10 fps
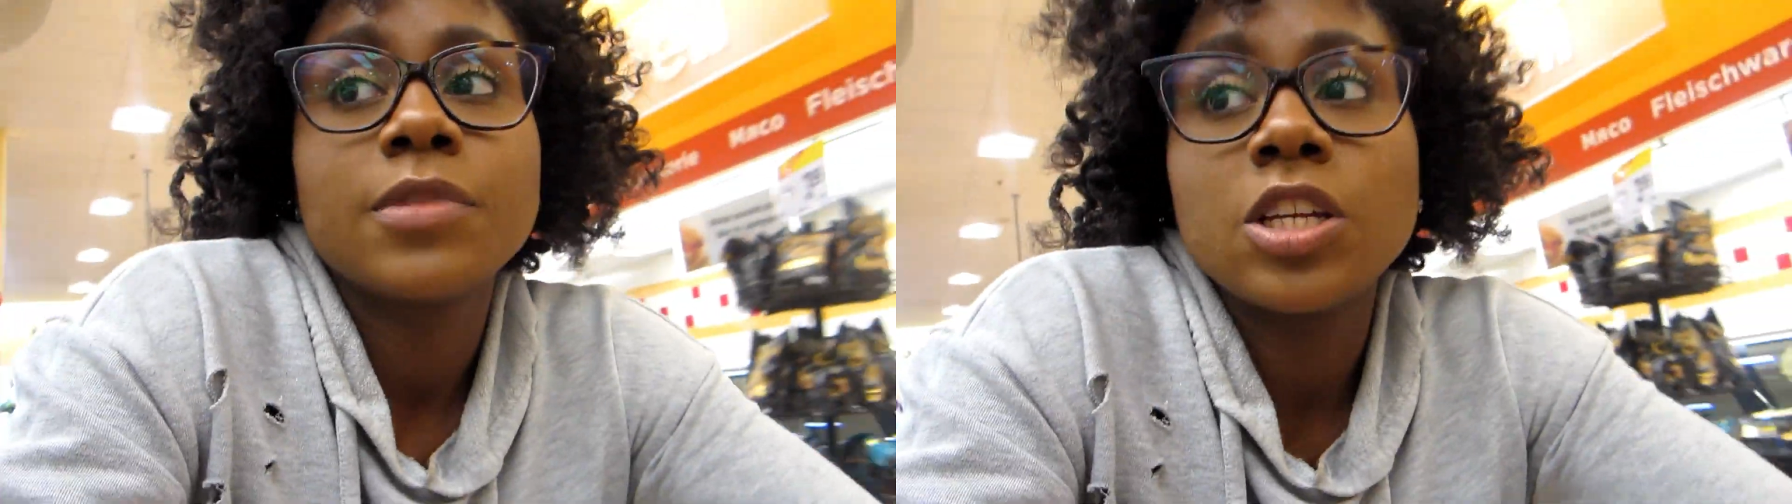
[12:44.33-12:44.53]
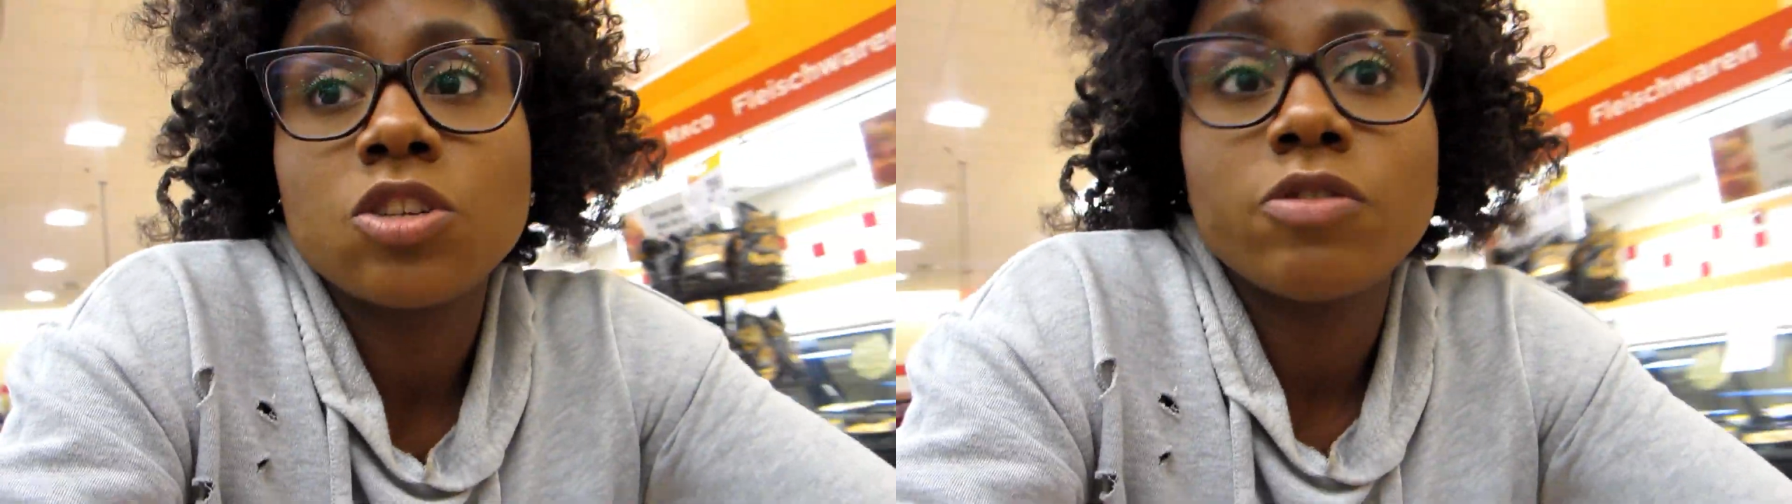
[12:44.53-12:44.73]

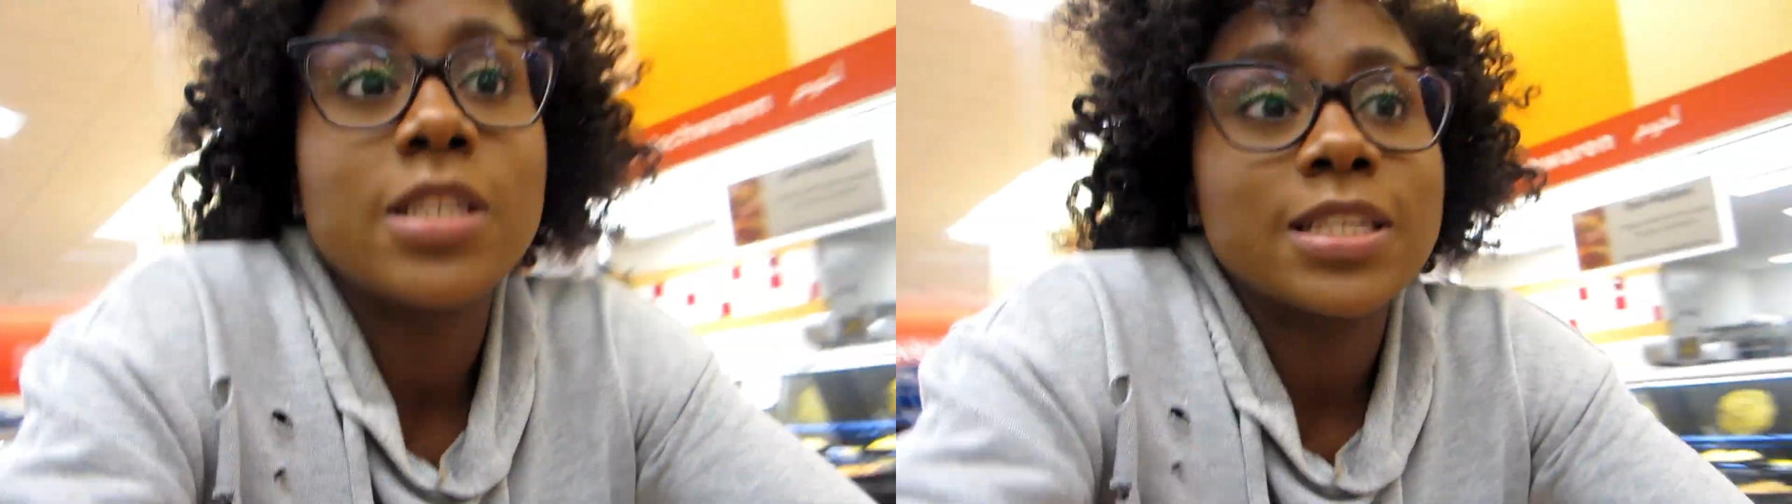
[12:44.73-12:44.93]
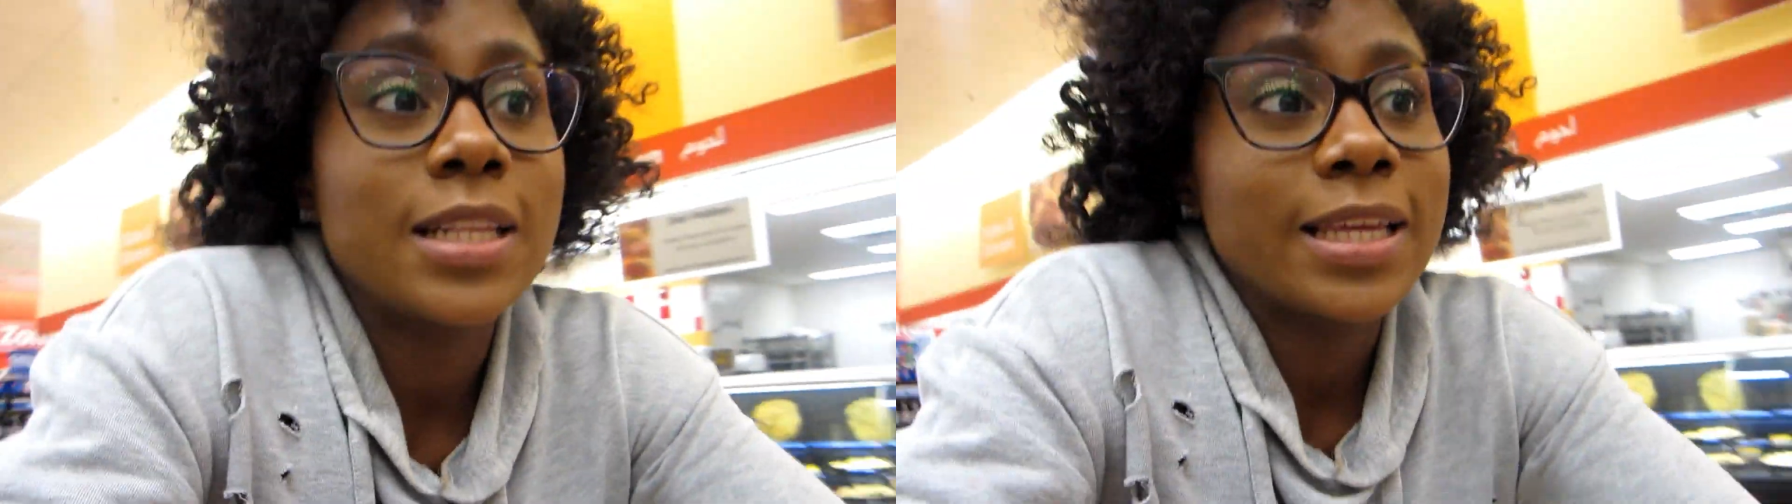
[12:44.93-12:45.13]

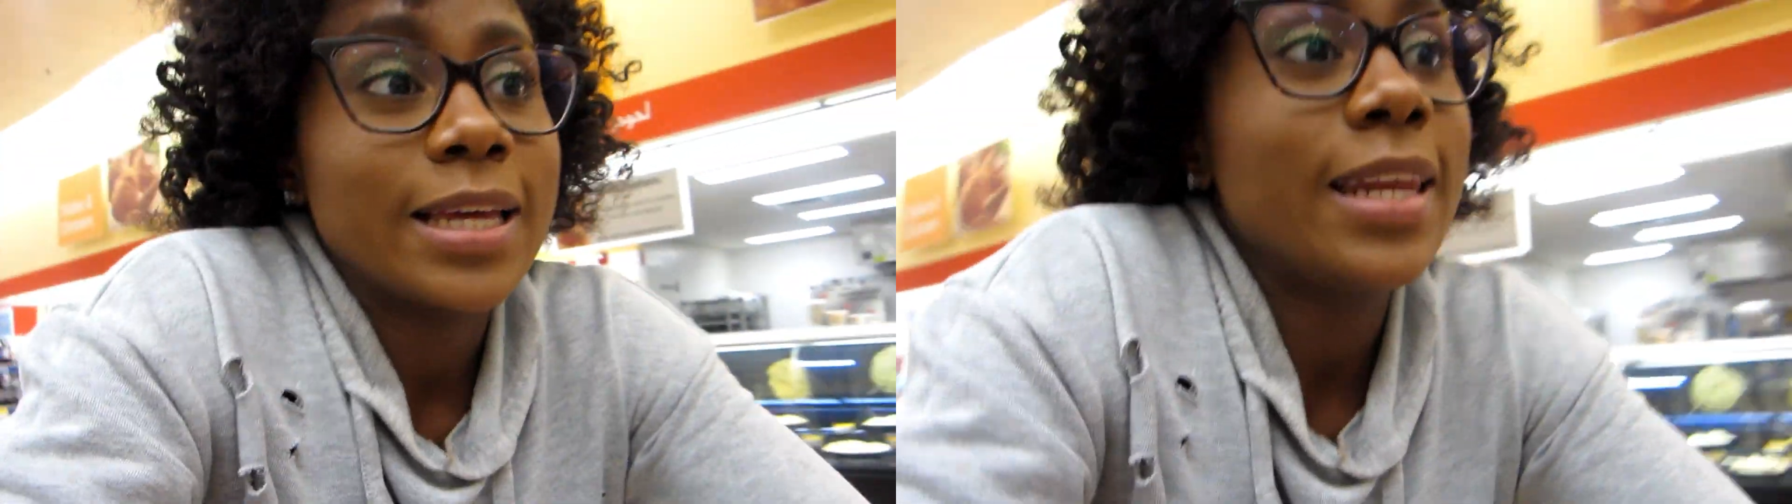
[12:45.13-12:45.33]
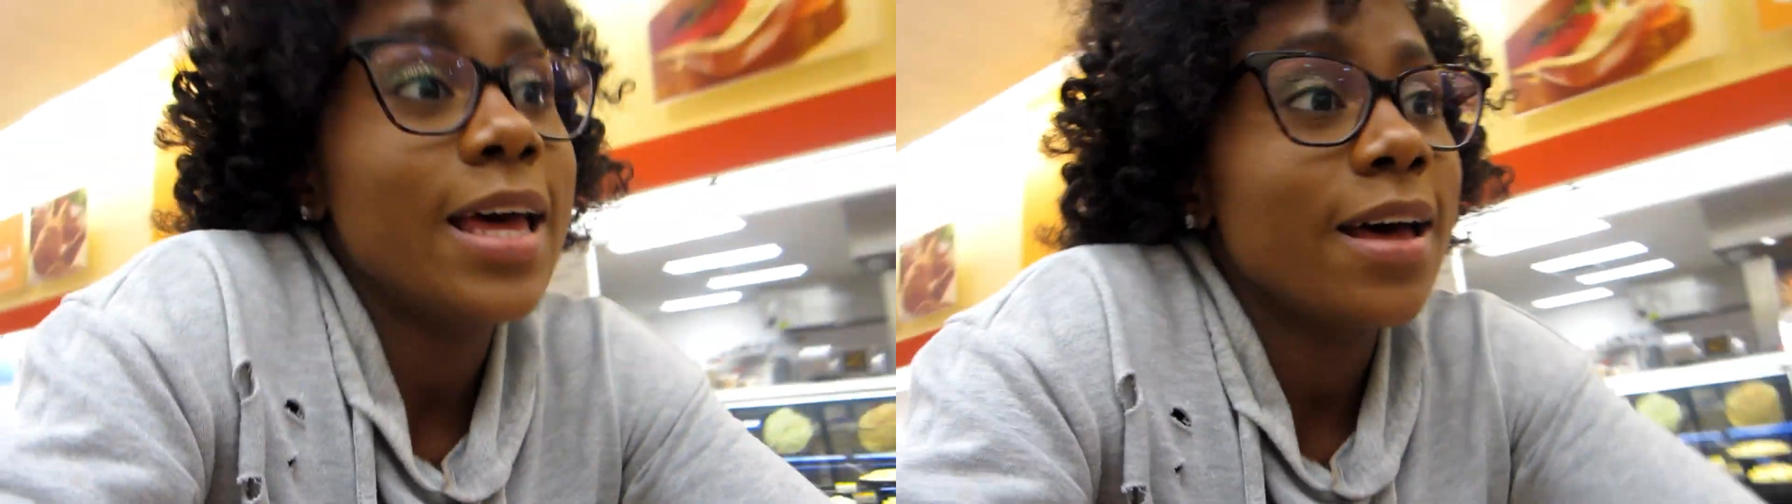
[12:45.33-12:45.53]
Interestingly
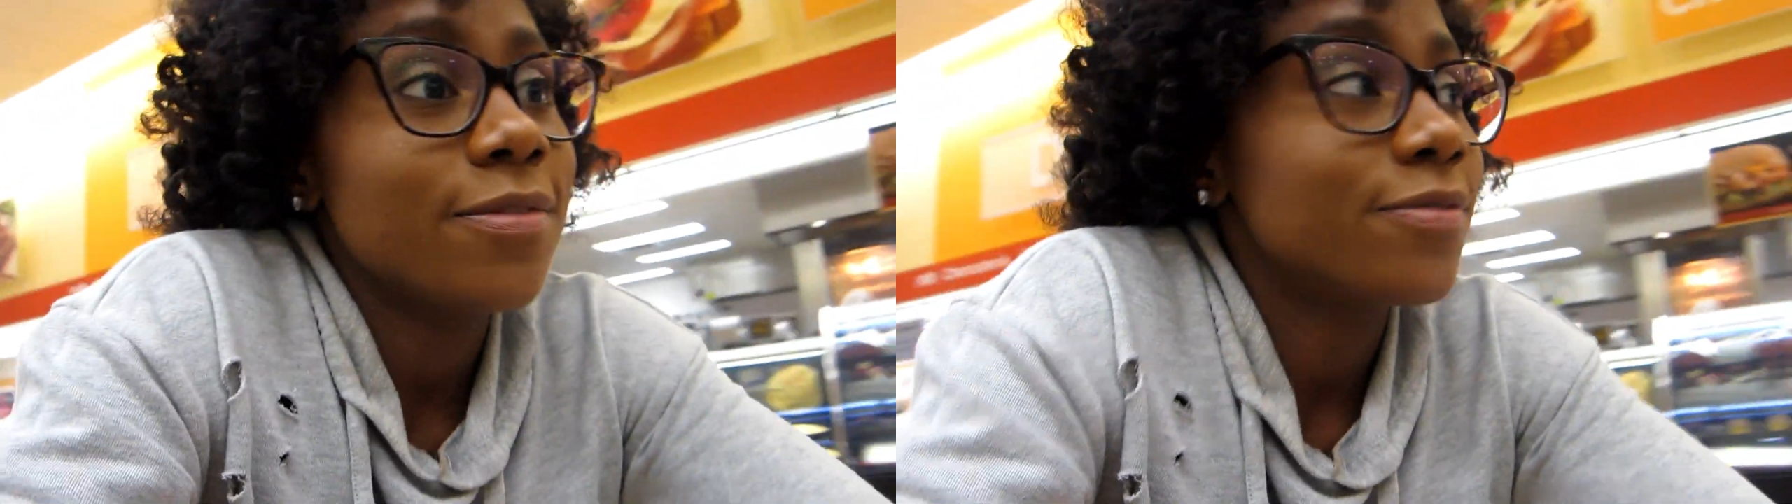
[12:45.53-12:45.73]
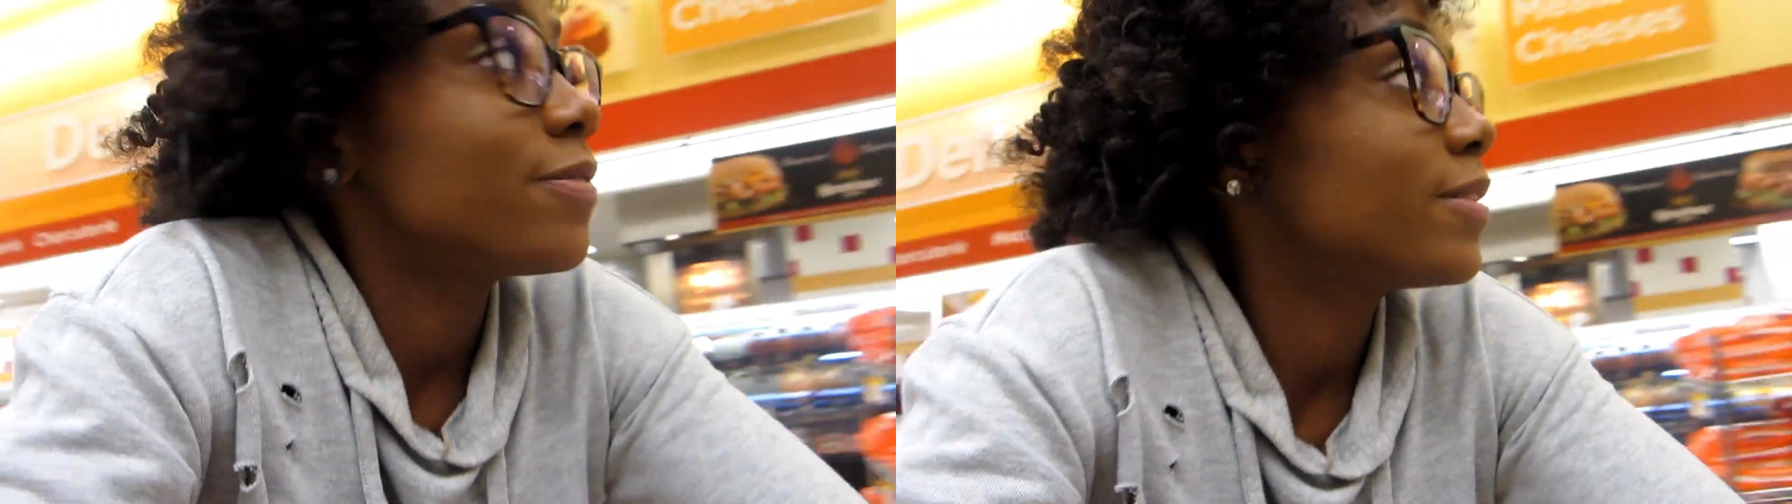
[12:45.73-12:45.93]
enough,